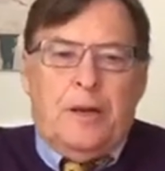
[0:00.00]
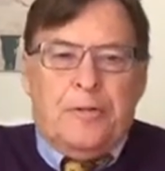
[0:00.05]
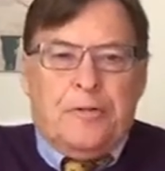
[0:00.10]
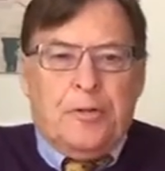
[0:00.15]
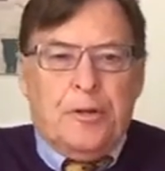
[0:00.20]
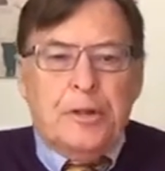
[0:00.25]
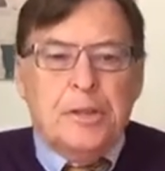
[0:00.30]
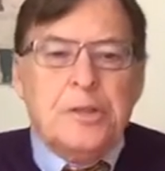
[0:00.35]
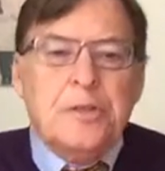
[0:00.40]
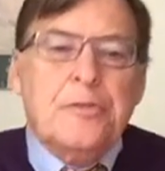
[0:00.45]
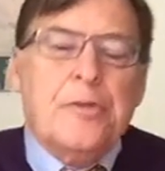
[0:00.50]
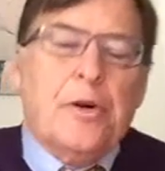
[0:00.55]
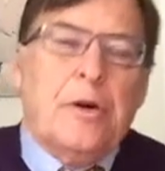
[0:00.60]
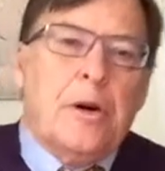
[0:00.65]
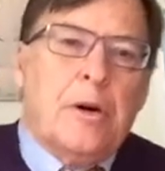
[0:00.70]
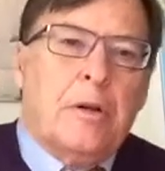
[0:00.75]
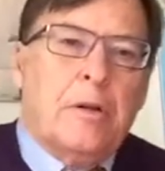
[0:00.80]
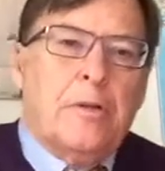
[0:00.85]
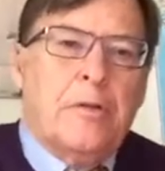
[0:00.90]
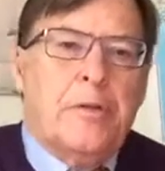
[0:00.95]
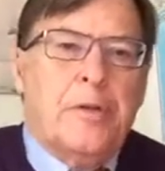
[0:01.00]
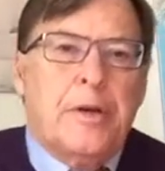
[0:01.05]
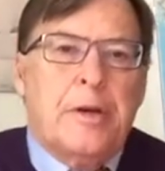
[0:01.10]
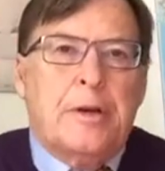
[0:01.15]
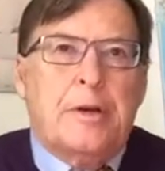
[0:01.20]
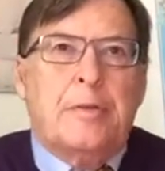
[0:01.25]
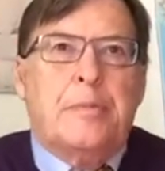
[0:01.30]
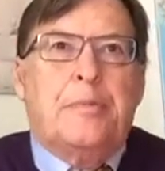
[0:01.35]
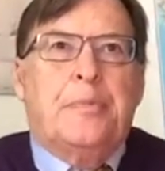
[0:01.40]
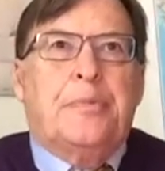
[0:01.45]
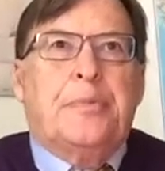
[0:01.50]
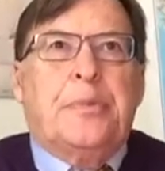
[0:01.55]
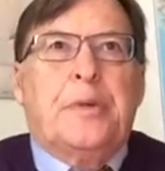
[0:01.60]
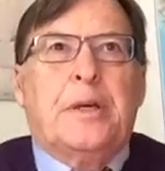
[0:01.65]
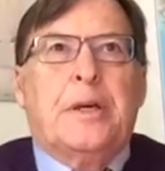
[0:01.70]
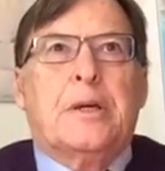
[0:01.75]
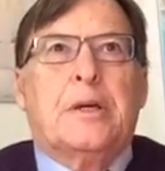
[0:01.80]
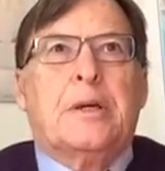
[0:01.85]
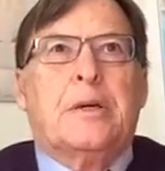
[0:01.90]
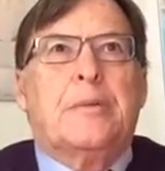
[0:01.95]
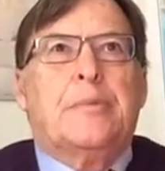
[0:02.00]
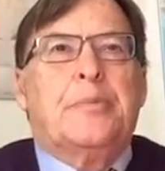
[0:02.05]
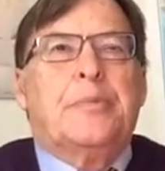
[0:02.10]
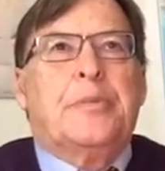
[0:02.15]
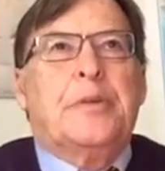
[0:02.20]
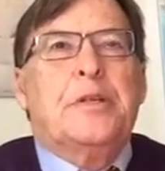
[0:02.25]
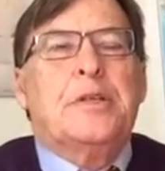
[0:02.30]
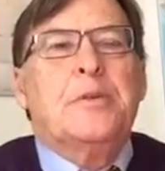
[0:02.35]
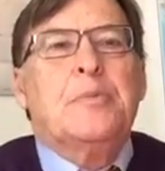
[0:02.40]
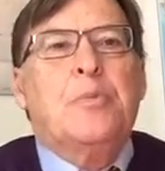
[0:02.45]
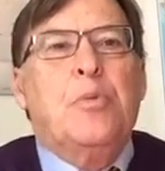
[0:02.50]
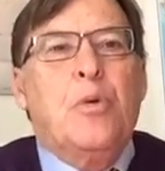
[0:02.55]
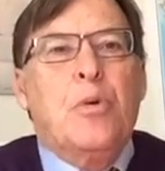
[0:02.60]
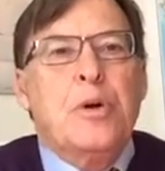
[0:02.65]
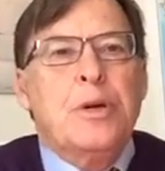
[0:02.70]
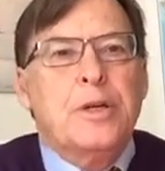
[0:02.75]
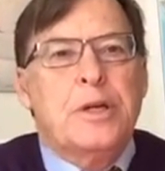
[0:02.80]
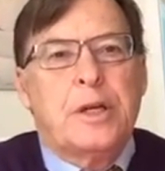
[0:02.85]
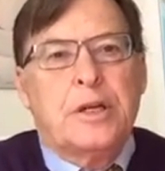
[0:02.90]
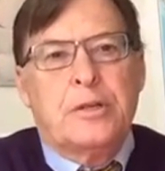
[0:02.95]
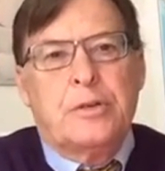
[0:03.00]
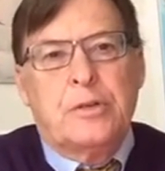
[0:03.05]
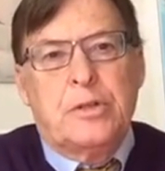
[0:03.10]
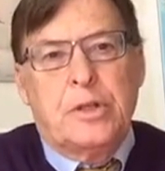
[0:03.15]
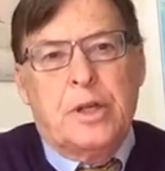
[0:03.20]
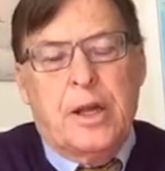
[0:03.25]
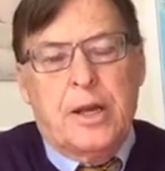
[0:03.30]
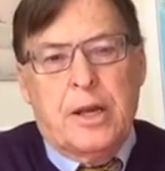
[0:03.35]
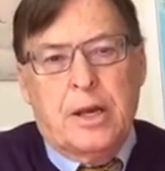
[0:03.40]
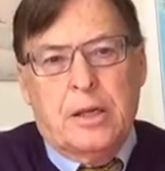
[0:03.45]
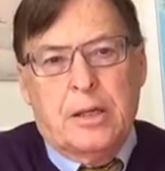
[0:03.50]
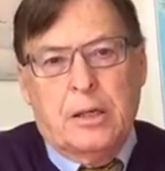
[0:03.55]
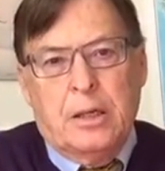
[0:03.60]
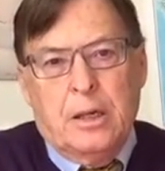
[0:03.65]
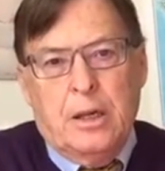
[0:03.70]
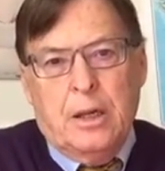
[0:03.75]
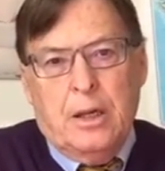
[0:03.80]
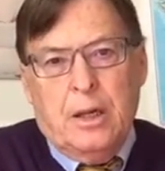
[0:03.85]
First of all, it's important to understand